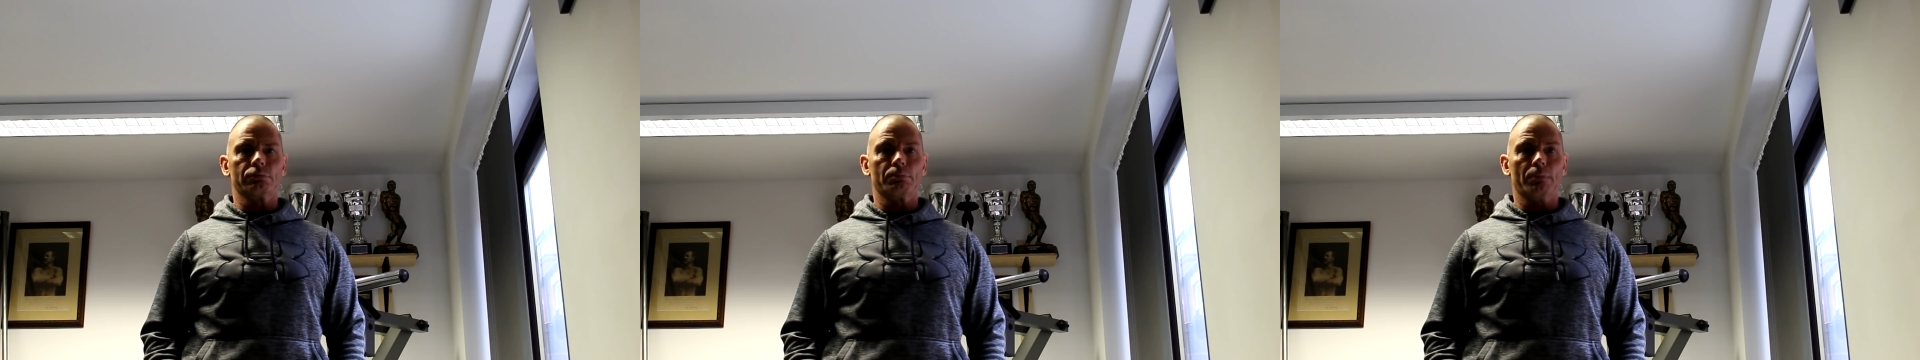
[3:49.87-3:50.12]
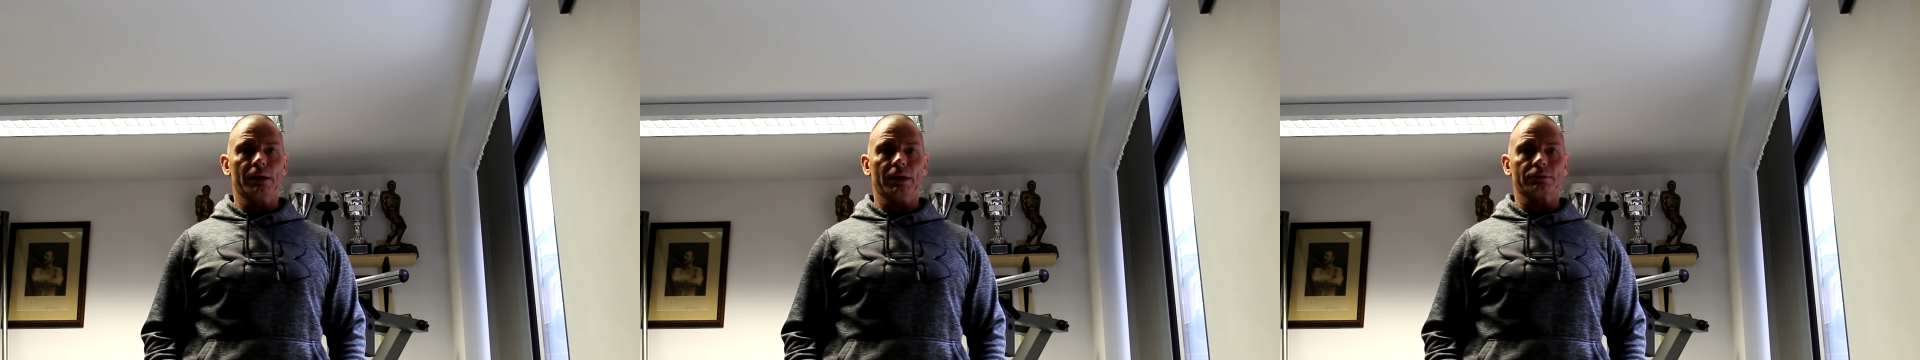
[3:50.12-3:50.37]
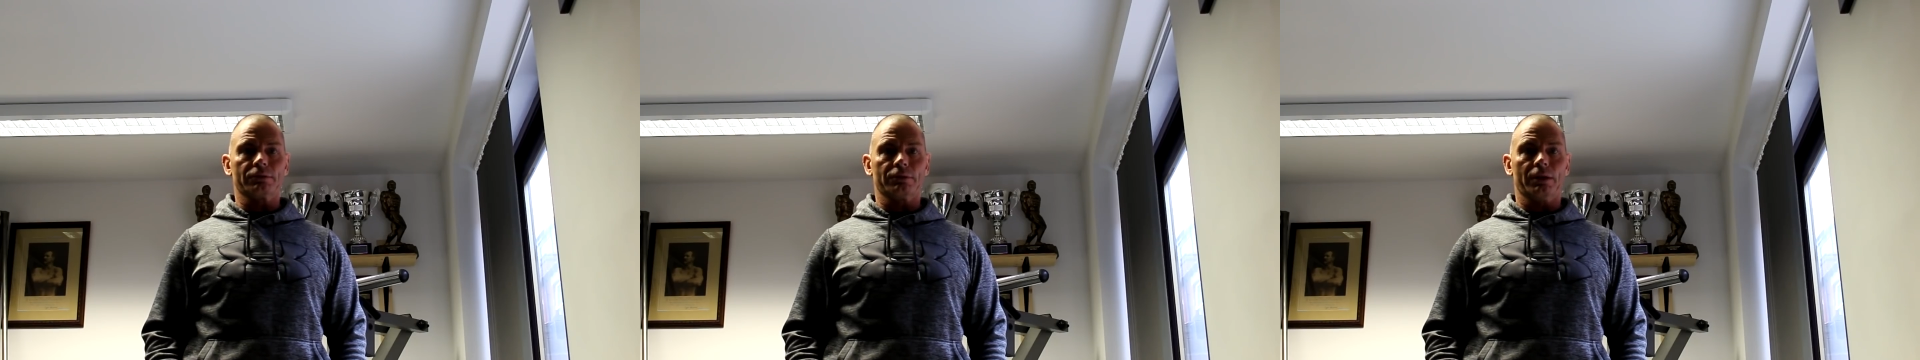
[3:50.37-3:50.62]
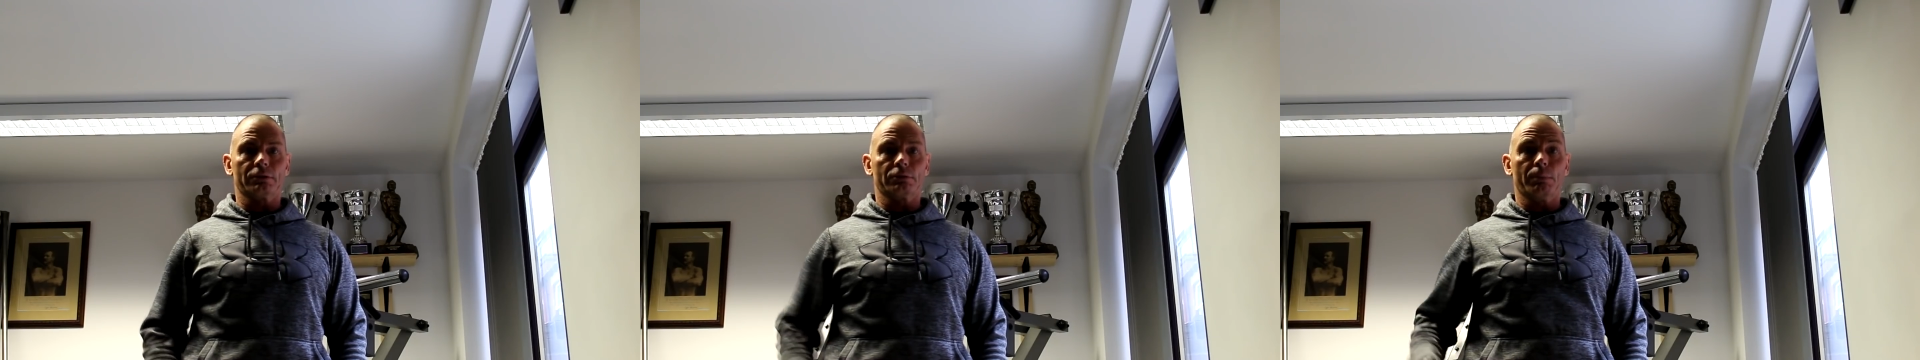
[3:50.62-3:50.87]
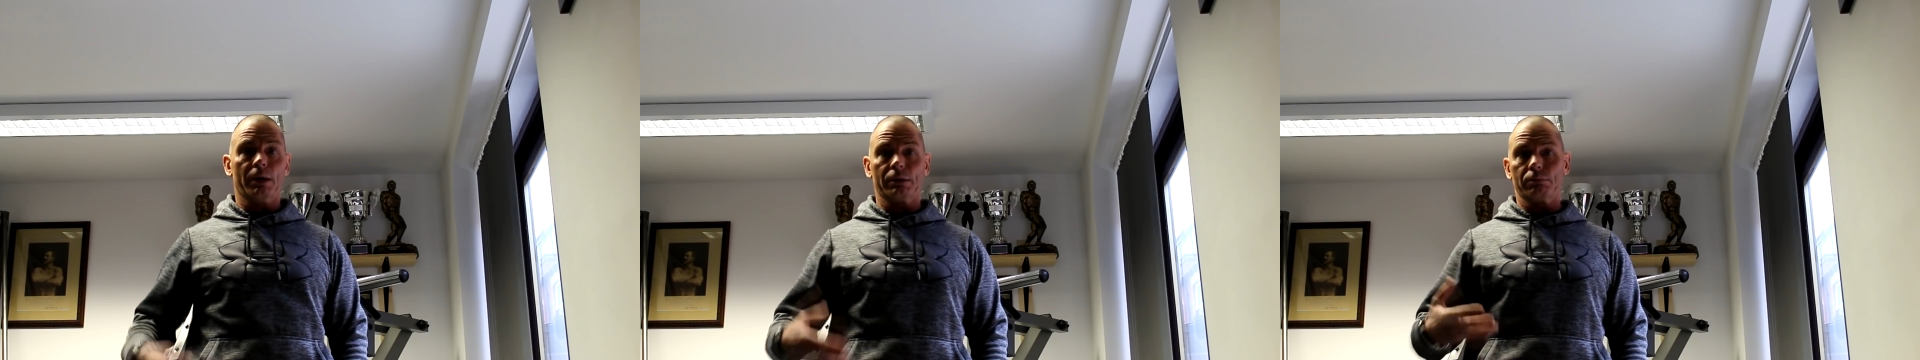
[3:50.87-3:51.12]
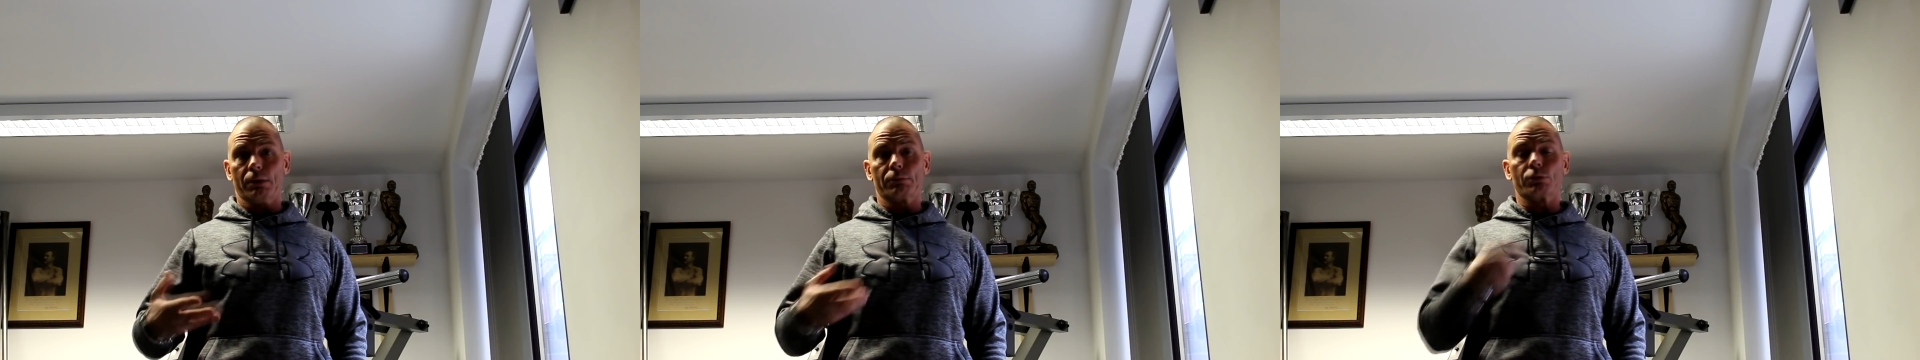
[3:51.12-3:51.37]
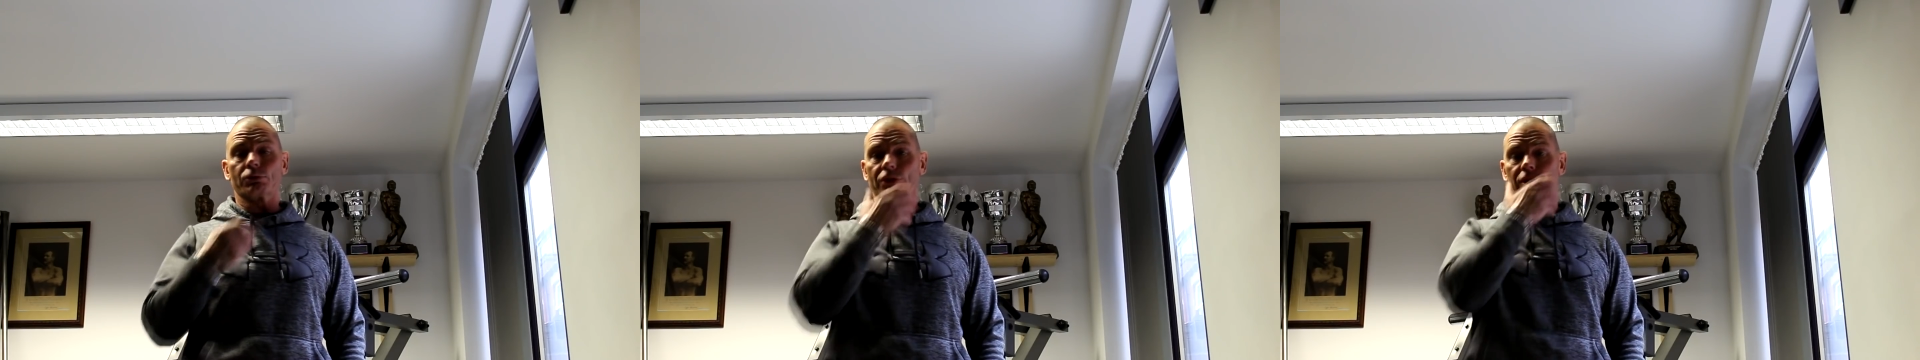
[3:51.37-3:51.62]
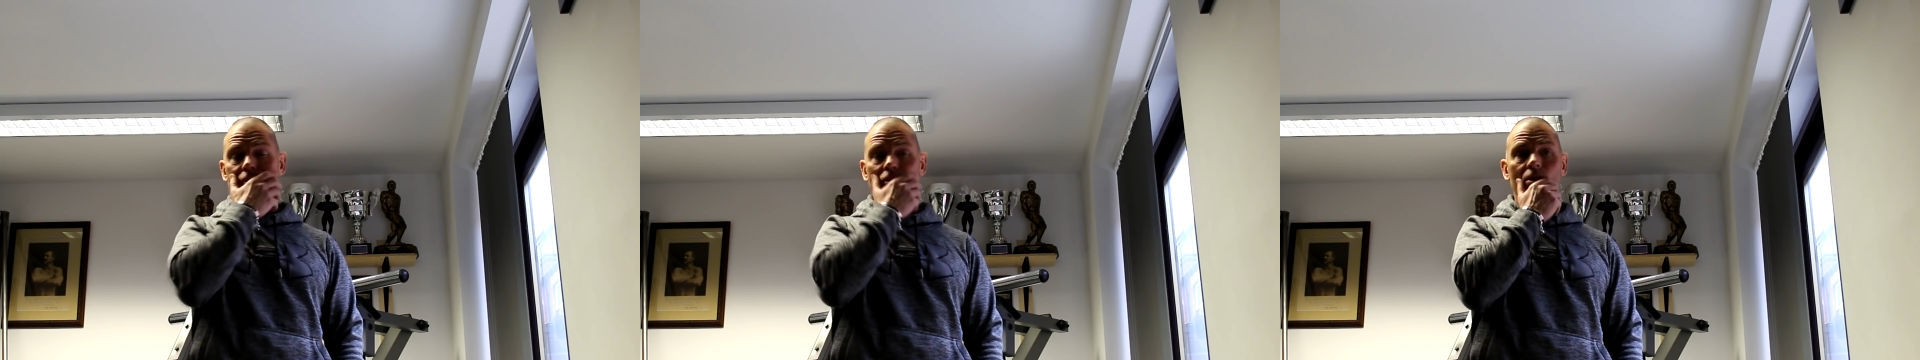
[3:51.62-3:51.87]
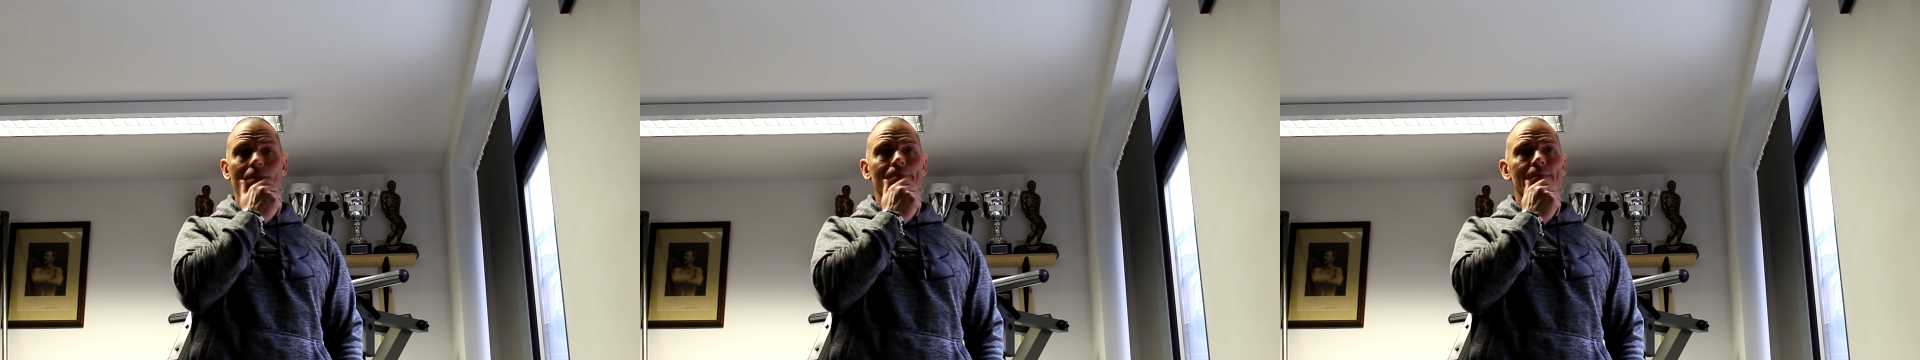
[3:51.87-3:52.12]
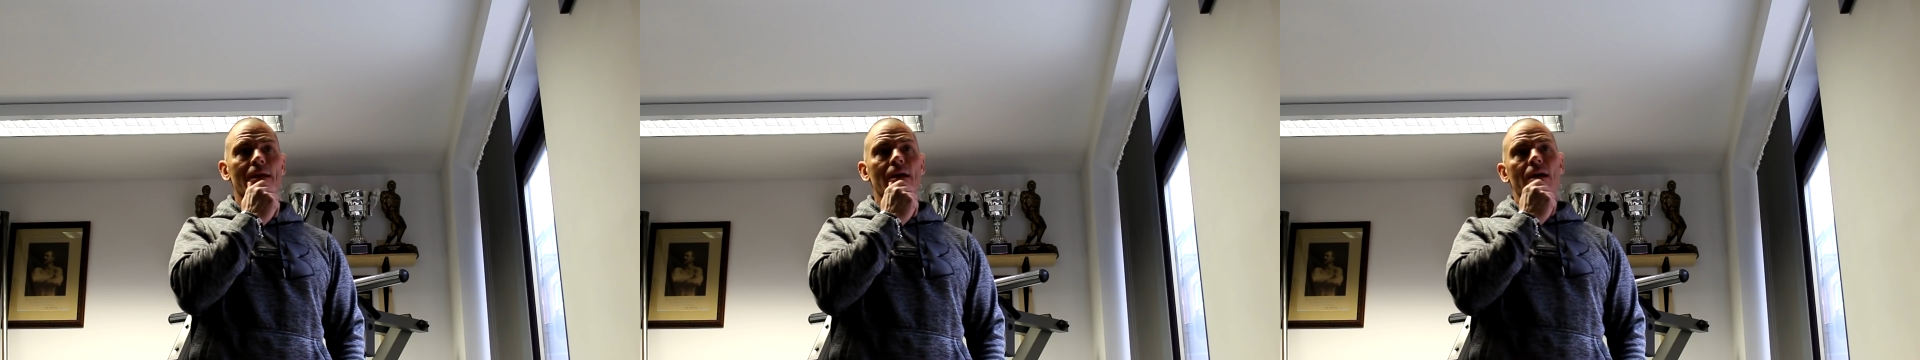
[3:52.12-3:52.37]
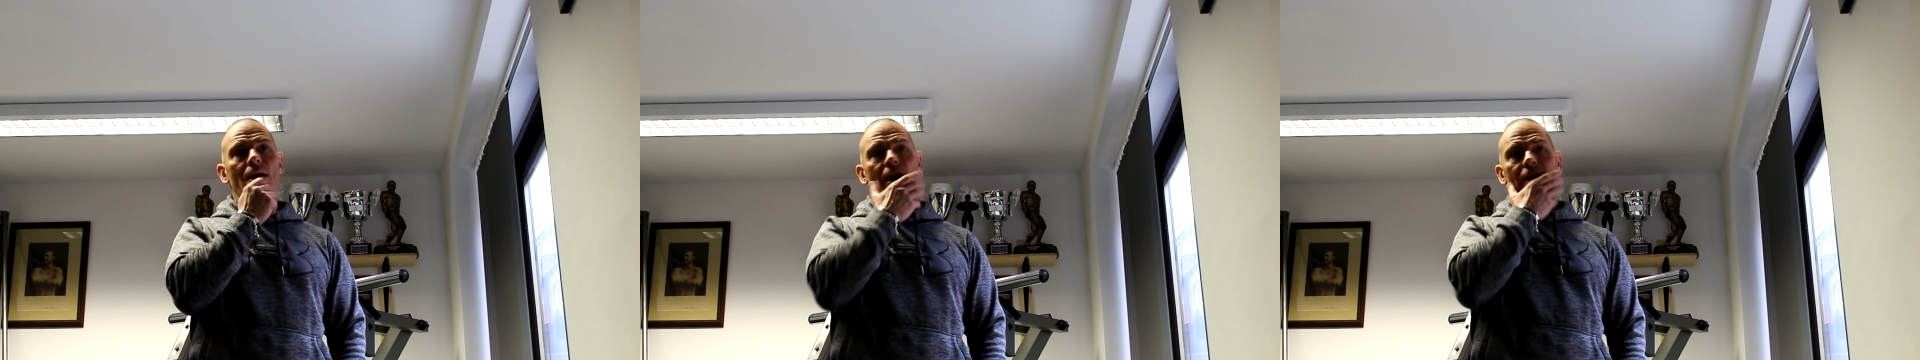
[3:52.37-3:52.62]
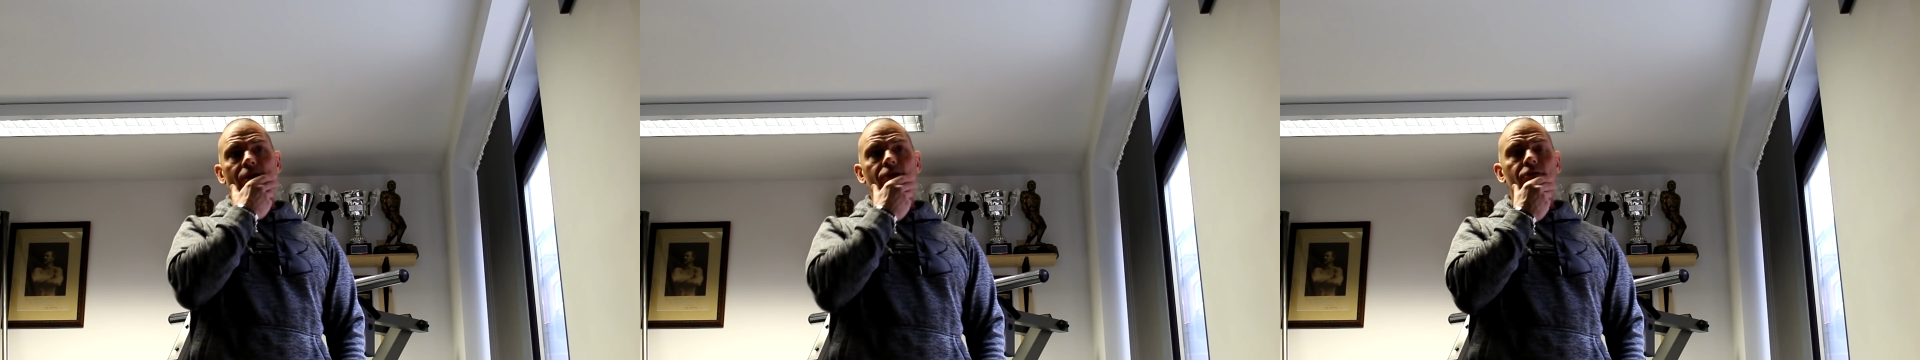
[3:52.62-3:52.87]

my exercises, my routines. I